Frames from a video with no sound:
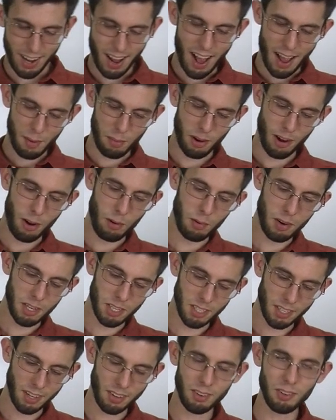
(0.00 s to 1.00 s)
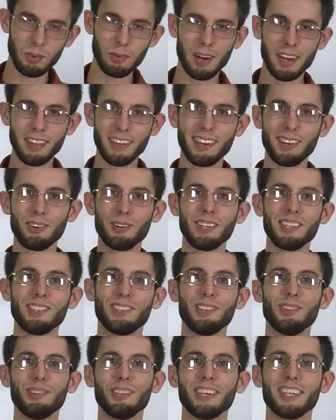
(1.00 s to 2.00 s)
it eyebrow ridges. I don't know why they always
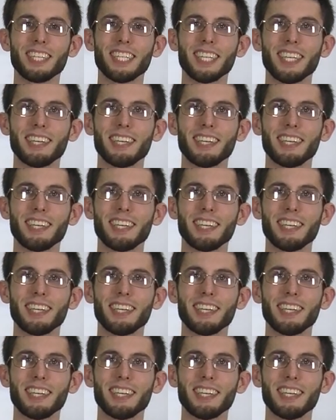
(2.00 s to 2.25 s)
do this.